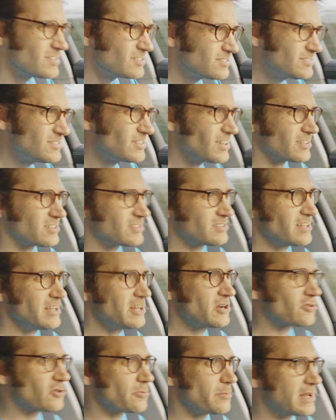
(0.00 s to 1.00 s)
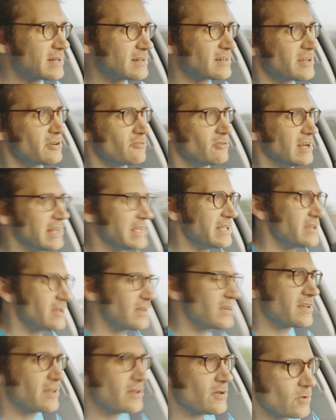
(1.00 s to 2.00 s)
just incrementally really,
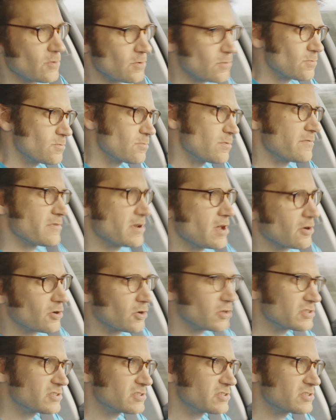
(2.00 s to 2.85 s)
we've now got